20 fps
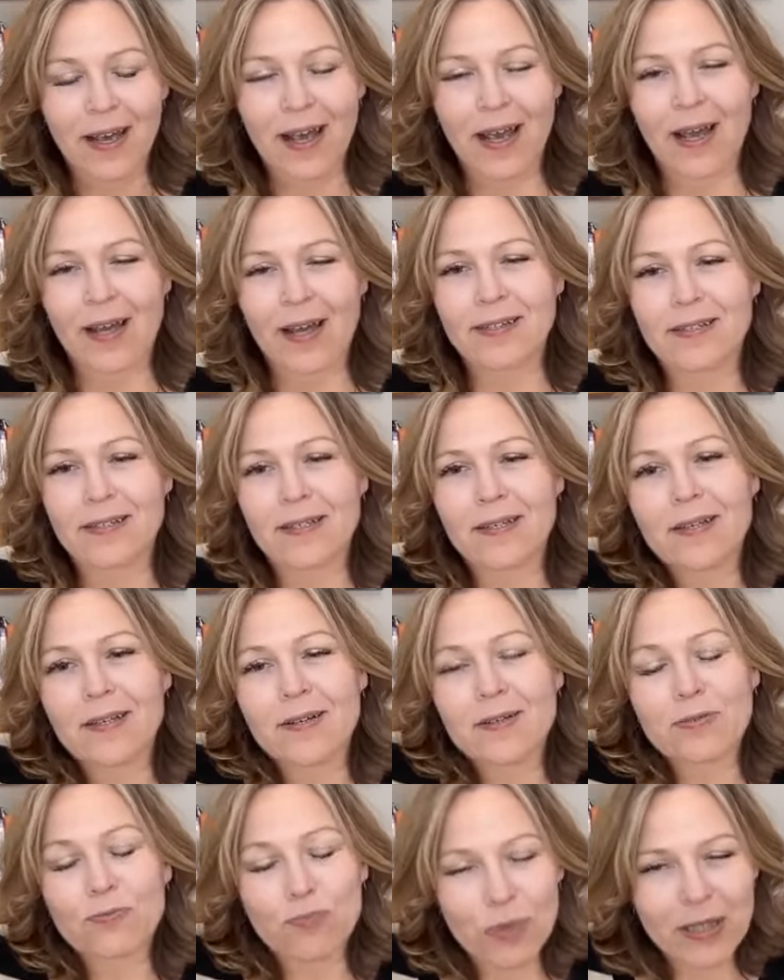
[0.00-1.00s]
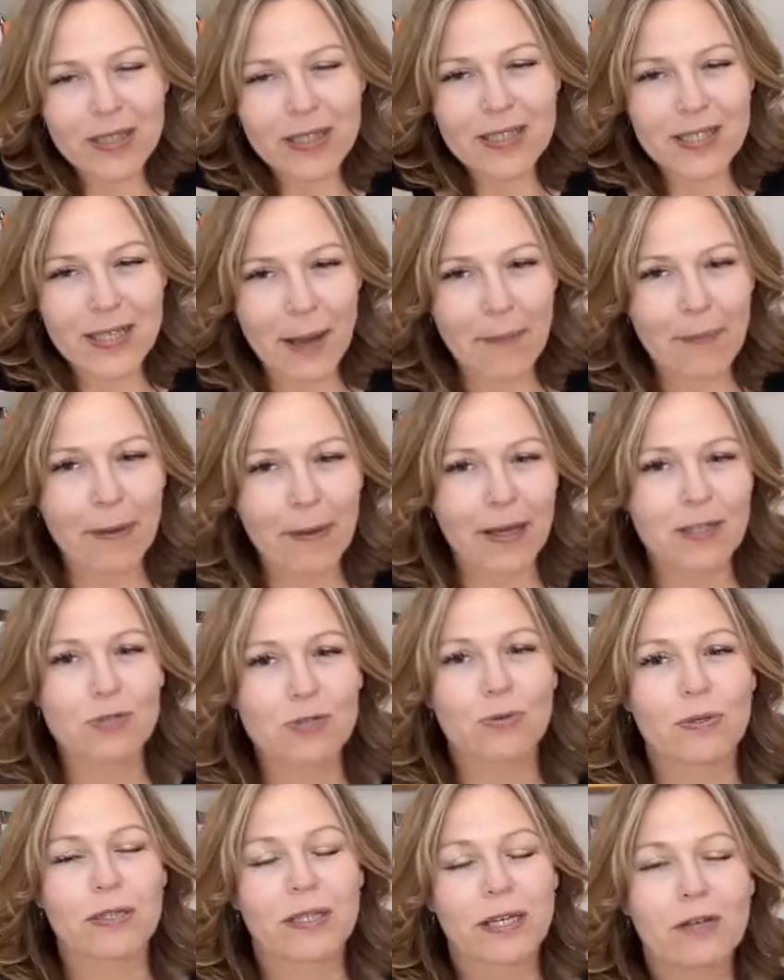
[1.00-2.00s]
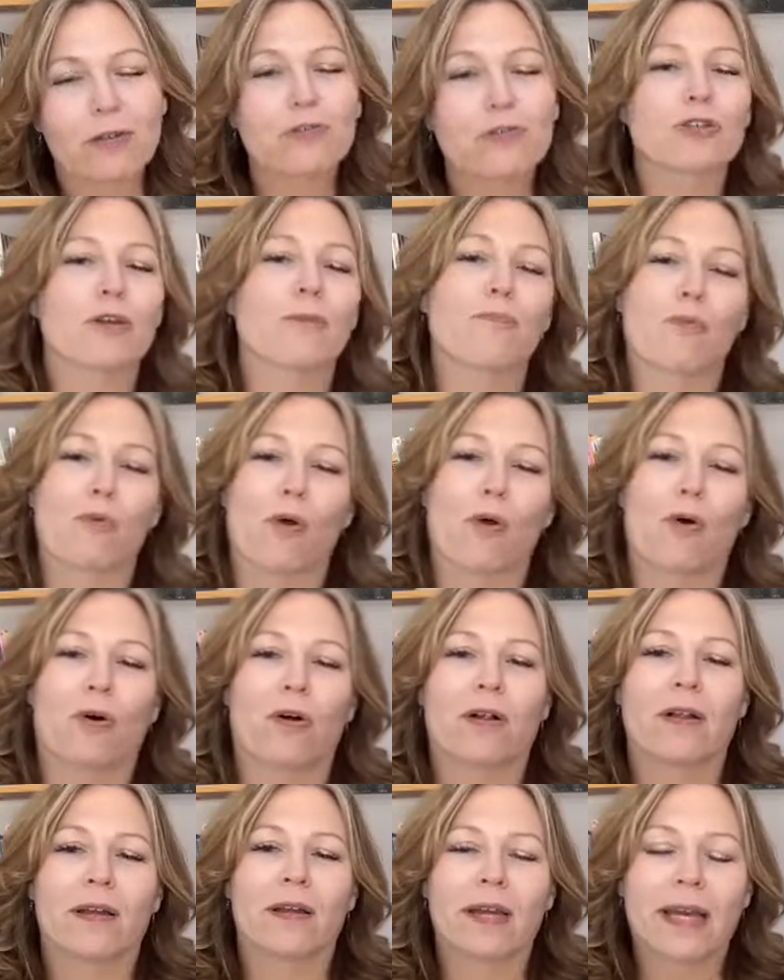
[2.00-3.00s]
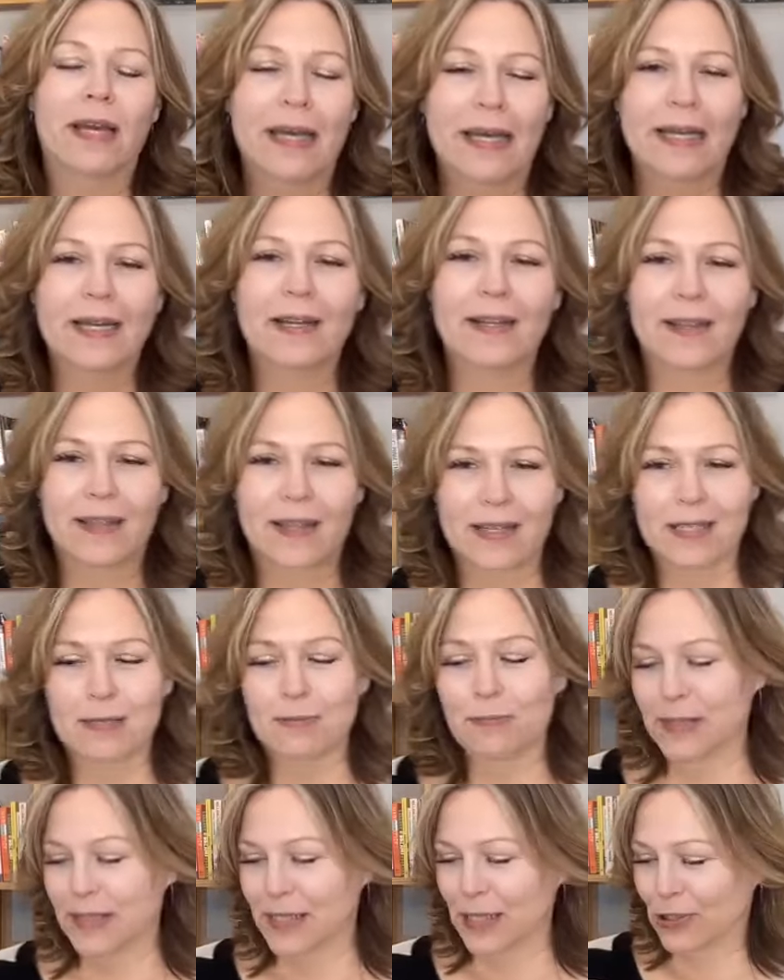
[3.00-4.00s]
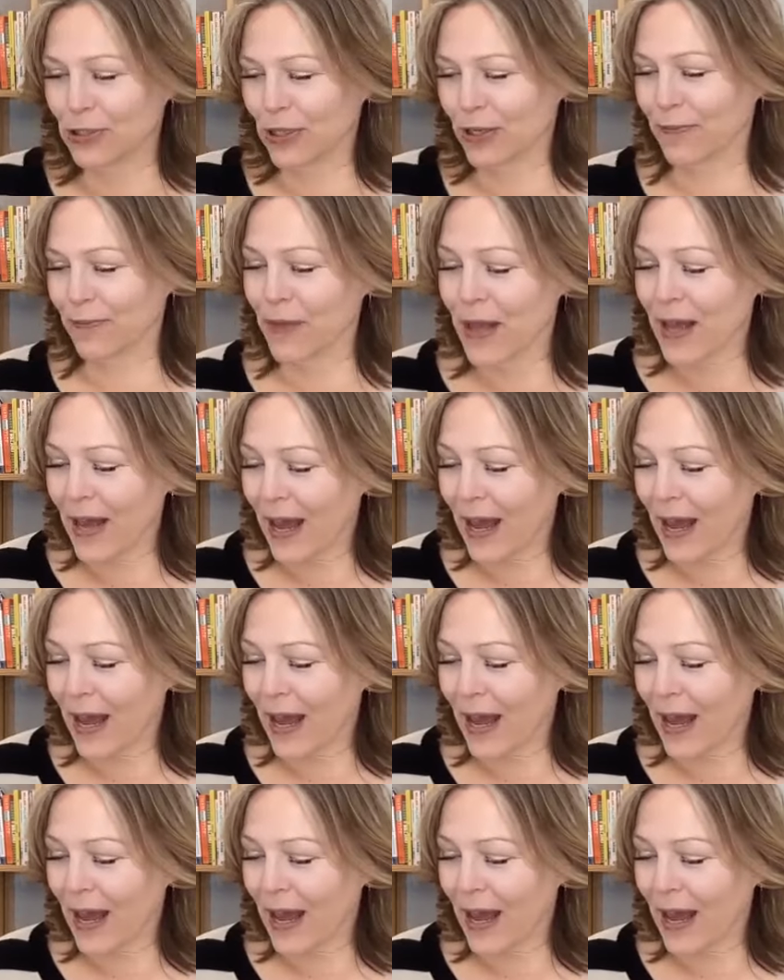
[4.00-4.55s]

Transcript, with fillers: and really stepping into a leadership role in this position.